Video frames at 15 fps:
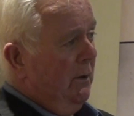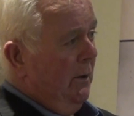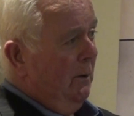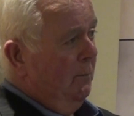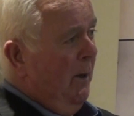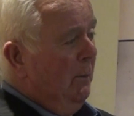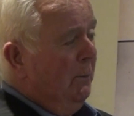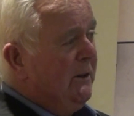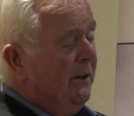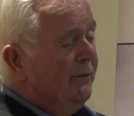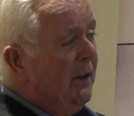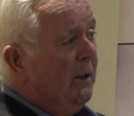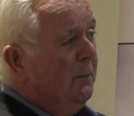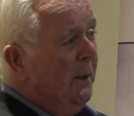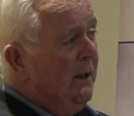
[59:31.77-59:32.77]
members of the
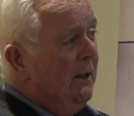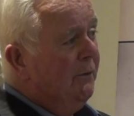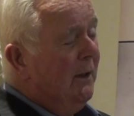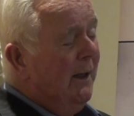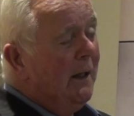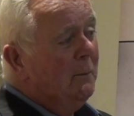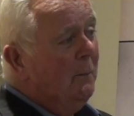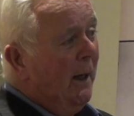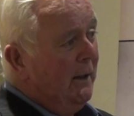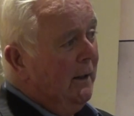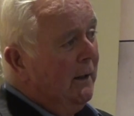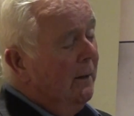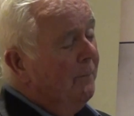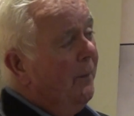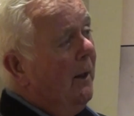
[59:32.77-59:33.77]
Committee of Glenamaddy